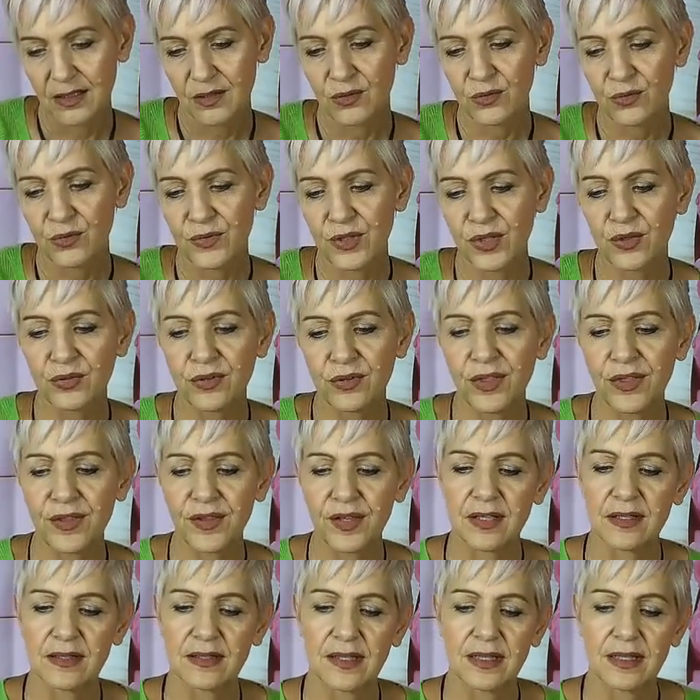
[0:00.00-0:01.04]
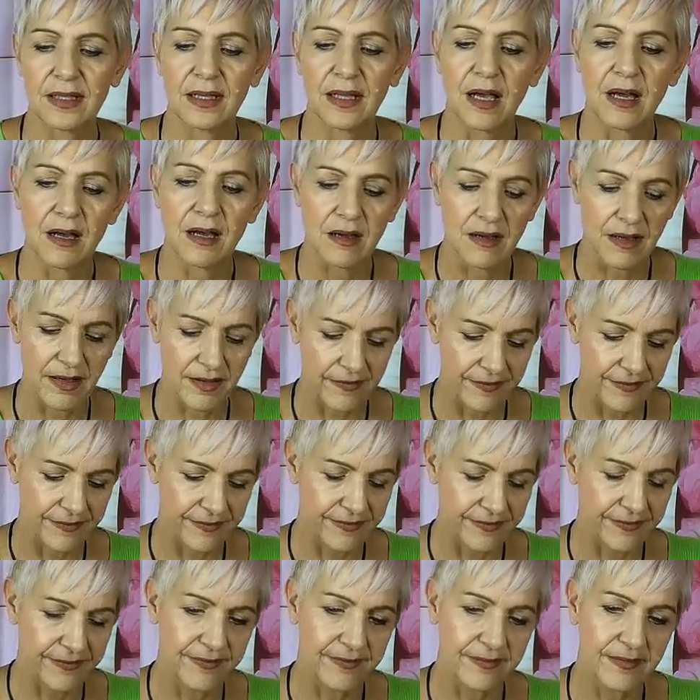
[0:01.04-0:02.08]
all the good things in
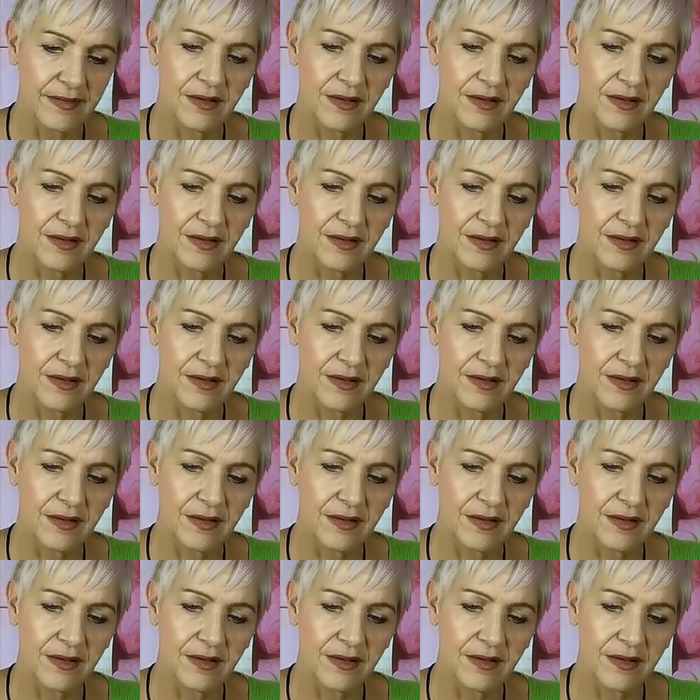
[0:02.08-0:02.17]
life.